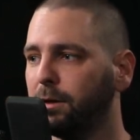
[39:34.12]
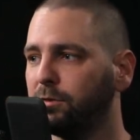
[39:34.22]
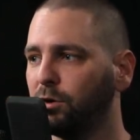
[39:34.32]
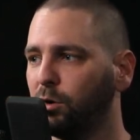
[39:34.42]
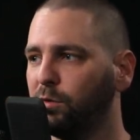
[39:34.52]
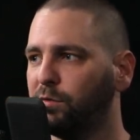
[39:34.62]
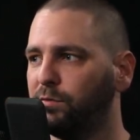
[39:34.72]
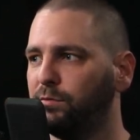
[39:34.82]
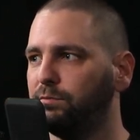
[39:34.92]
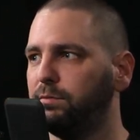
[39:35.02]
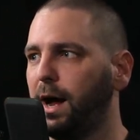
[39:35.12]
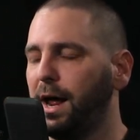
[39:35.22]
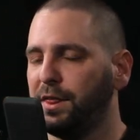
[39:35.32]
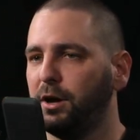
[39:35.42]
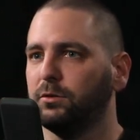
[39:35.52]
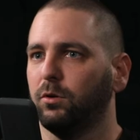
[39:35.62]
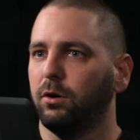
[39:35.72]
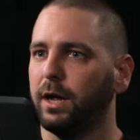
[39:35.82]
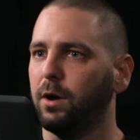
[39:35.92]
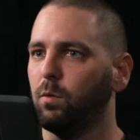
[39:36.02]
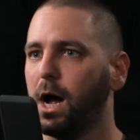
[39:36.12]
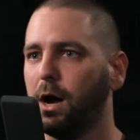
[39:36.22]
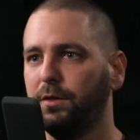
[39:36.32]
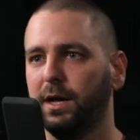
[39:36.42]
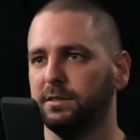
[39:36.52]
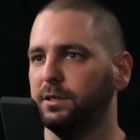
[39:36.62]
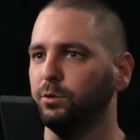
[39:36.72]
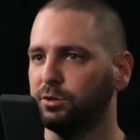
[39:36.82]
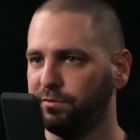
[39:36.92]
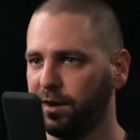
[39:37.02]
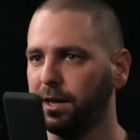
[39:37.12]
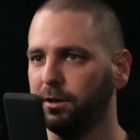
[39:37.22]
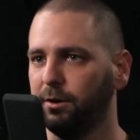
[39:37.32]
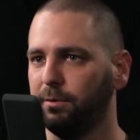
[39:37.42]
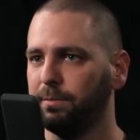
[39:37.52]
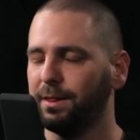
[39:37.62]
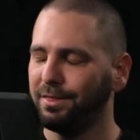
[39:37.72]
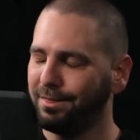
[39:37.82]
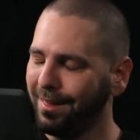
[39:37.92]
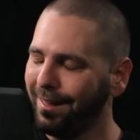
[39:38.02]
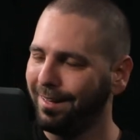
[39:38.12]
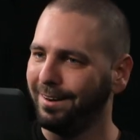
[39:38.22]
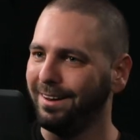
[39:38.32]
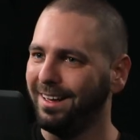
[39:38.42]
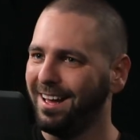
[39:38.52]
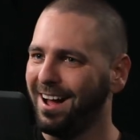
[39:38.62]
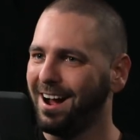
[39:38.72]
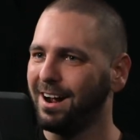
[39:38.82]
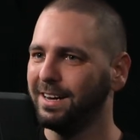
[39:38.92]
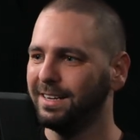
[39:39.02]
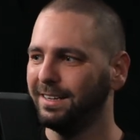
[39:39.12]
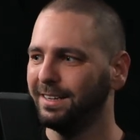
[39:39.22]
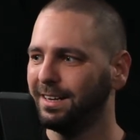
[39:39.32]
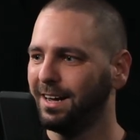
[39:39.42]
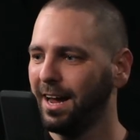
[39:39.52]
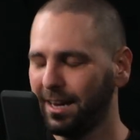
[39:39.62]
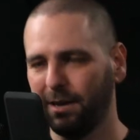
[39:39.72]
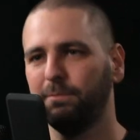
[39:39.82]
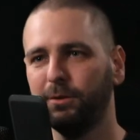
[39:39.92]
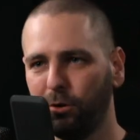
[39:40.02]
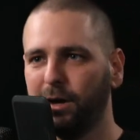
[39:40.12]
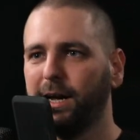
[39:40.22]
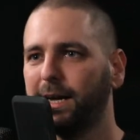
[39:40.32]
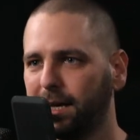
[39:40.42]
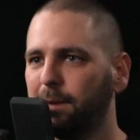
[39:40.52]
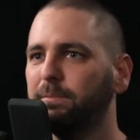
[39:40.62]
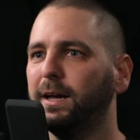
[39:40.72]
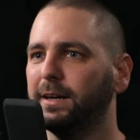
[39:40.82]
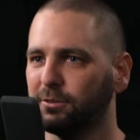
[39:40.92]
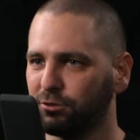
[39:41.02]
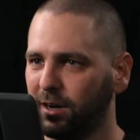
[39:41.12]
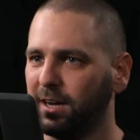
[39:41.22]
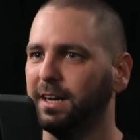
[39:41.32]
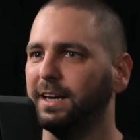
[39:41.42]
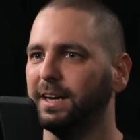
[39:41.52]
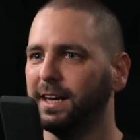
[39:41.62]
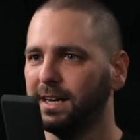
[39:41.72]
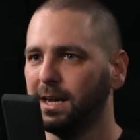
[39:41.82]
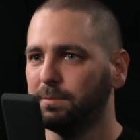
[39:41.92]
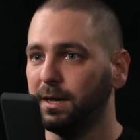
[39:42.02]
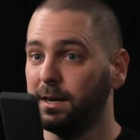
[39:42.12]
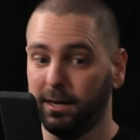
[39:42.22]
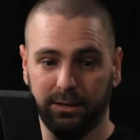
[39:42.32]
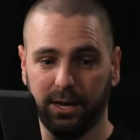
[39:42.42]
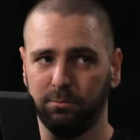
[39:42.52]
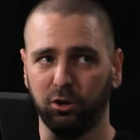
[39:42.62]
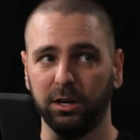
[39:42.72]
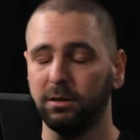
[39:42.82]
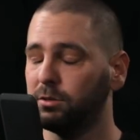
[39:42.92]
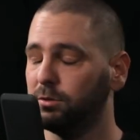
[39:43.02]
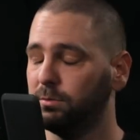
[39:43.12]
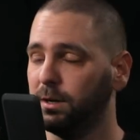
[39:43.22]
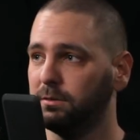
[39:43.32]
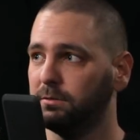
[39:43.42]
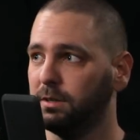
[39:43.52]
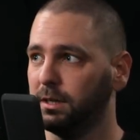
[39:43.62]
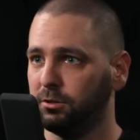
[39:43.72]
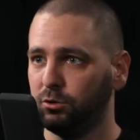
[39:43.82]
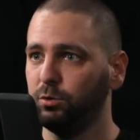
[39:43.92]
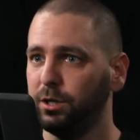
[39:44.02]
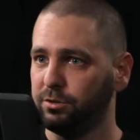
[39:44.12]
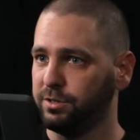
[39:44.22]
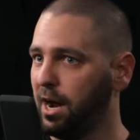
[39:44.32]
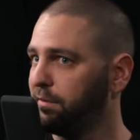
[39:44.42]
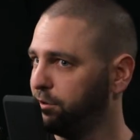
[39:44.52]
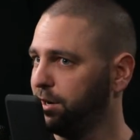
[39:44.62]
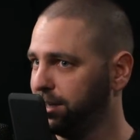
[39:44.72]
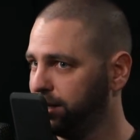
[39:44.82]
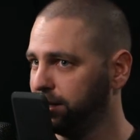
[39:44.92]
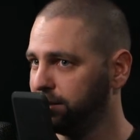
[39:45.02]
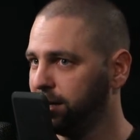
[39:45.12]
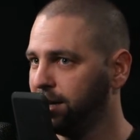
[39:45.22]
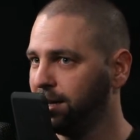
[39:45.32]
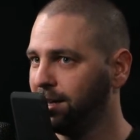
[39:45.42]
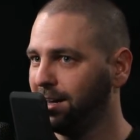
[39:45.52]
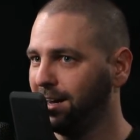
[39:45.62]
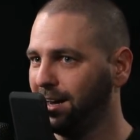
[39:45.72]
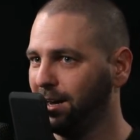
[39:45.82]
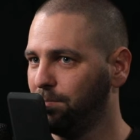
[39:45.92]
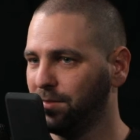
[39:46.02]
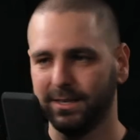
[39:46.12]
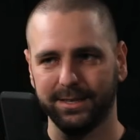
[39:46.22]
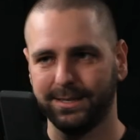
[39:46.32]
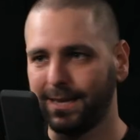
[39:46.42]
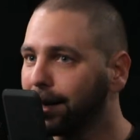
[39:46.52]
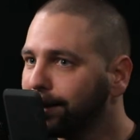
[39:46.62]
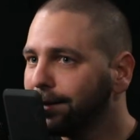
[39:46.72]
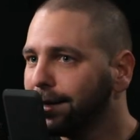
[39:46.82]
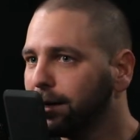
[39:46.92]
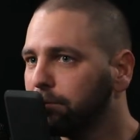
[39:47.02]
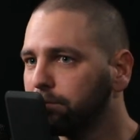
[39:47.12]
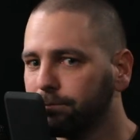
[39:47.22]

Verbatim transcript: so f I thought, okay, wow, that's a huge failure. But then I... I kept going. I kept like trying, and I kept, and, and I'm talking to you about like two years after I did it. Um, suddenly,